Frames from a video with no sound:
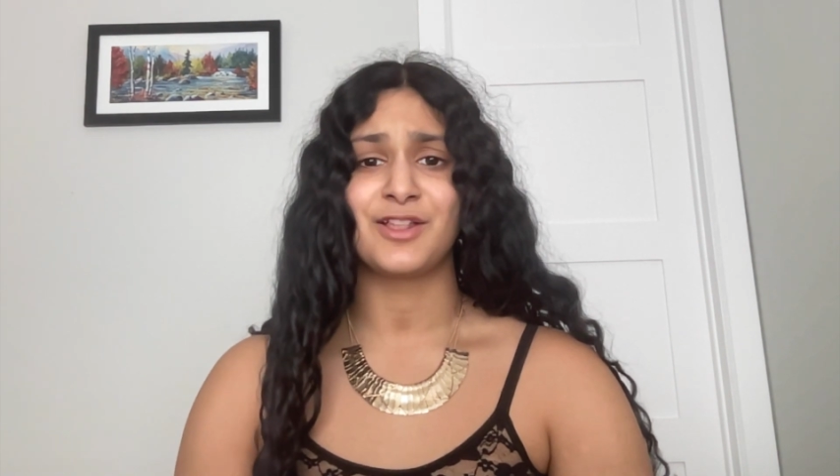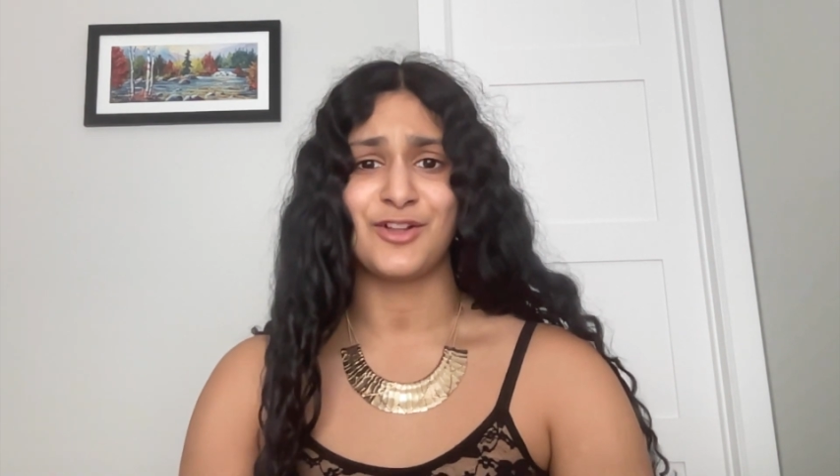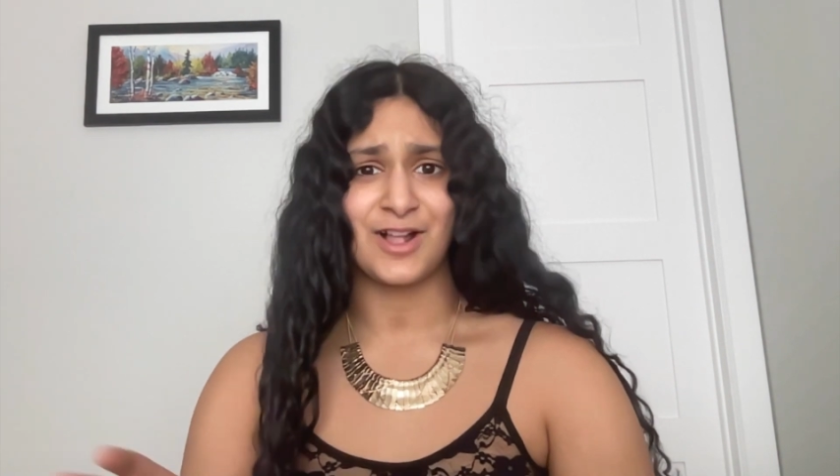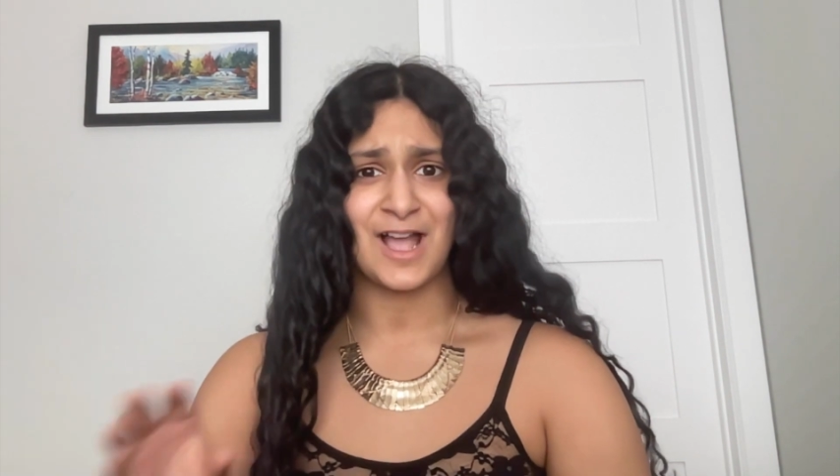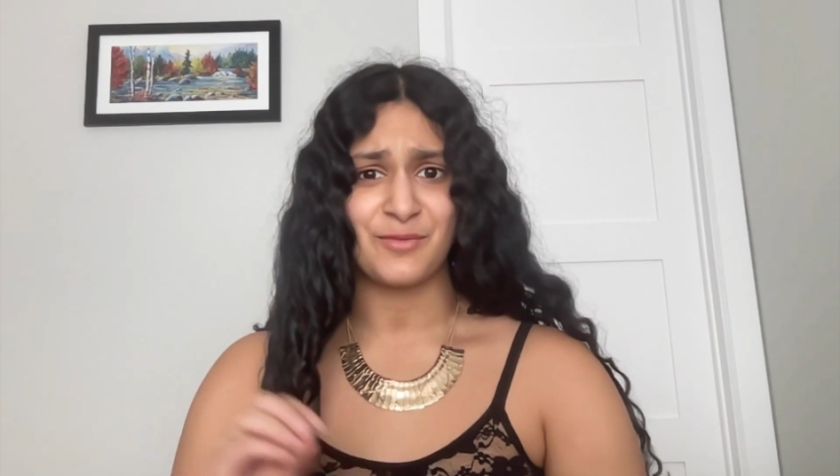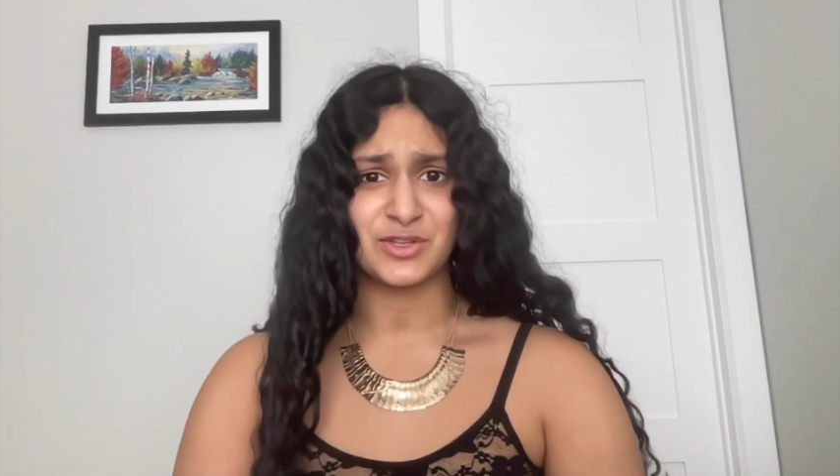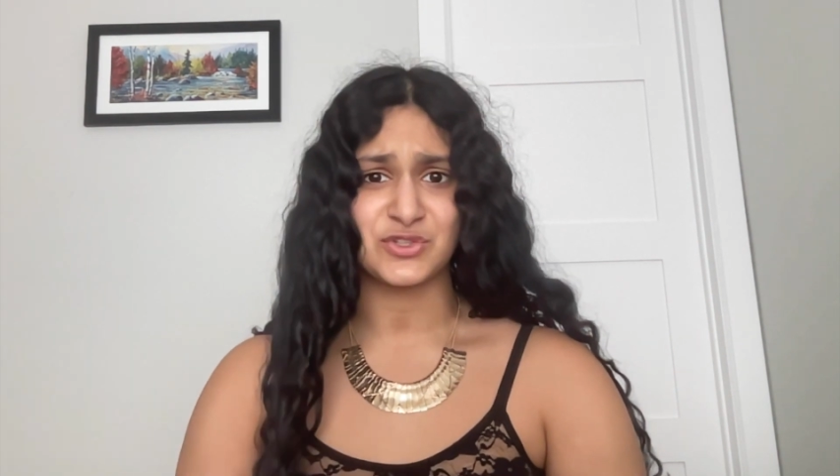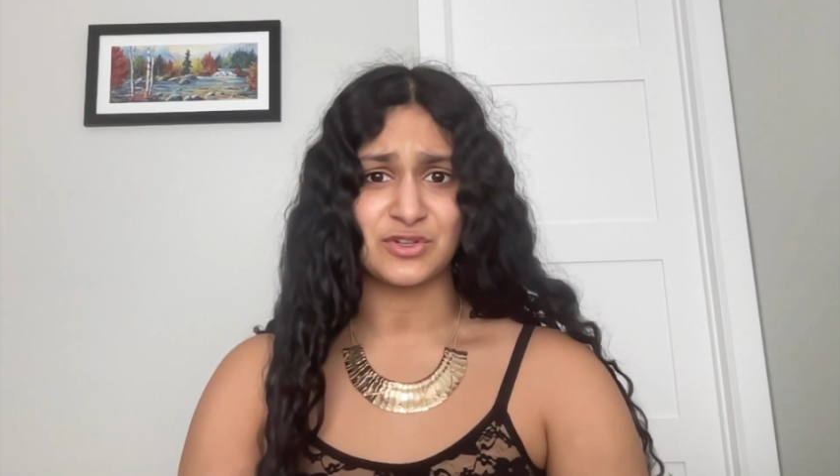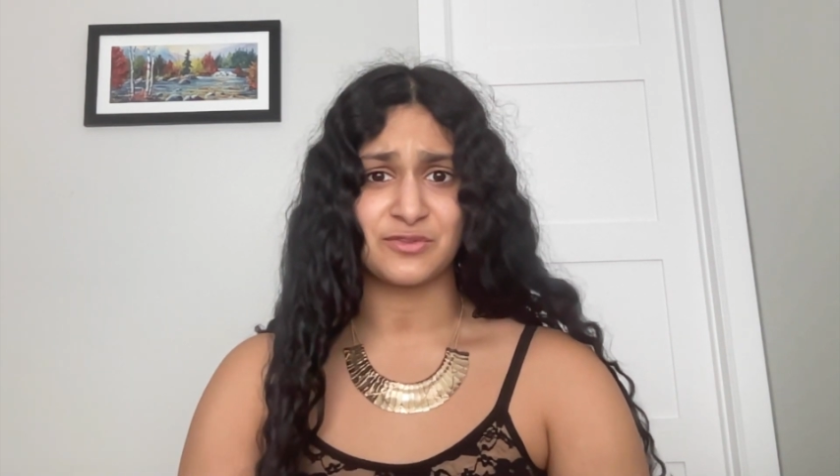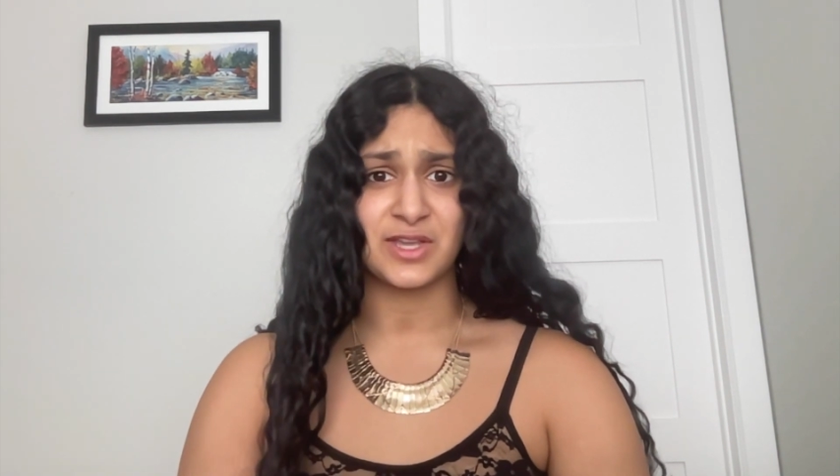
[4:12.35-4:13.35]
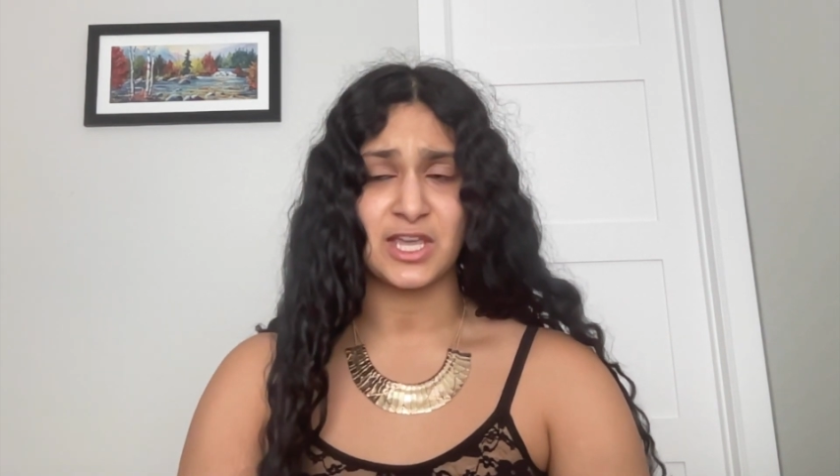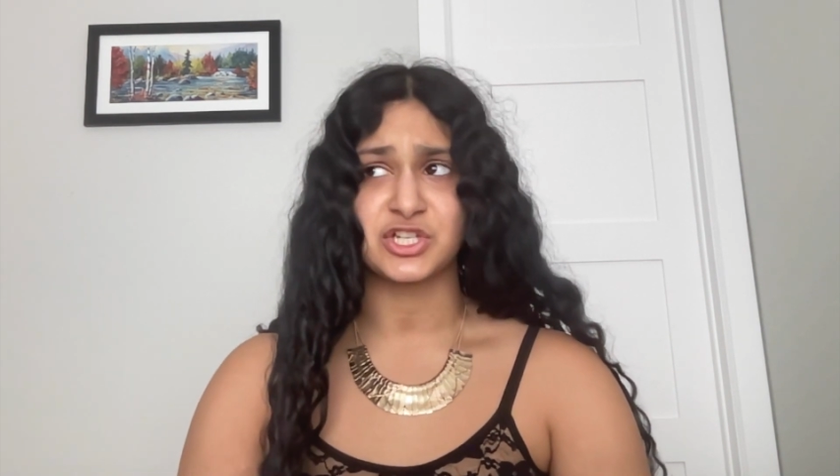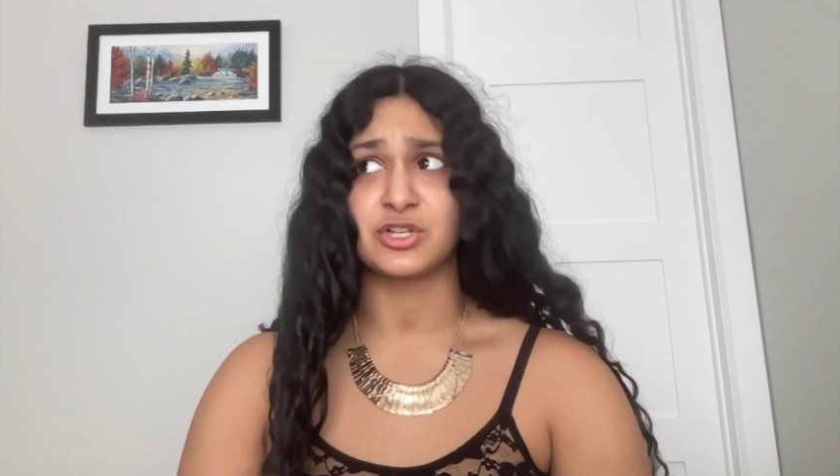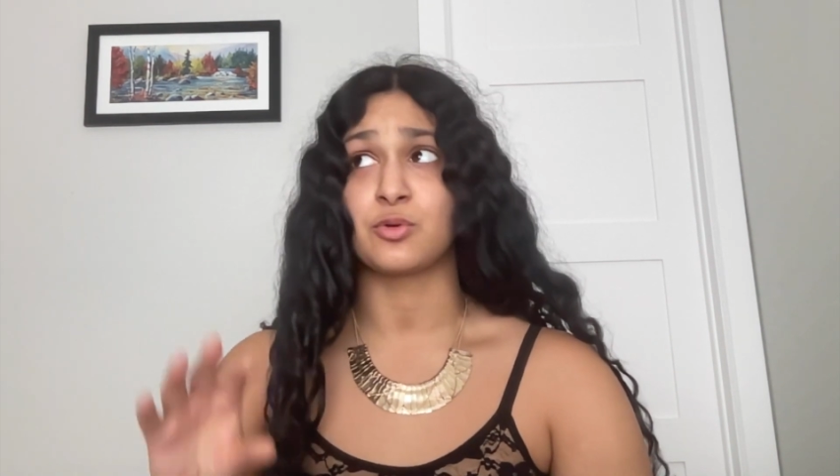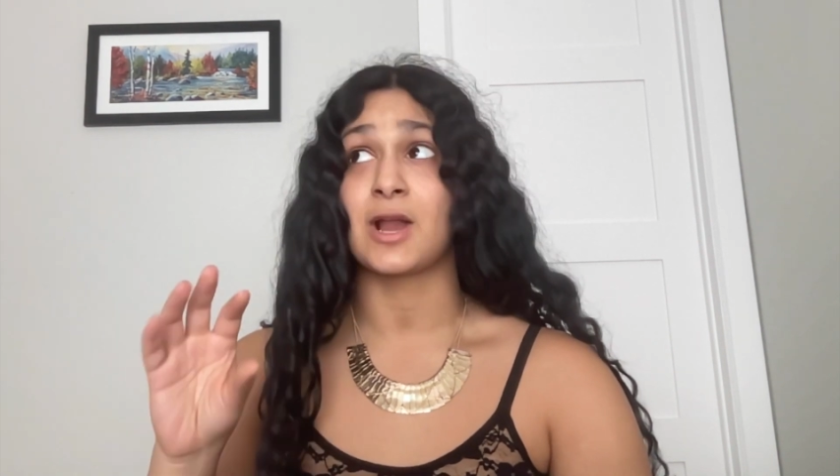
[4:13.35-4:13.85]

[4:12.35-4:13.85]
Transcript: not having a certification or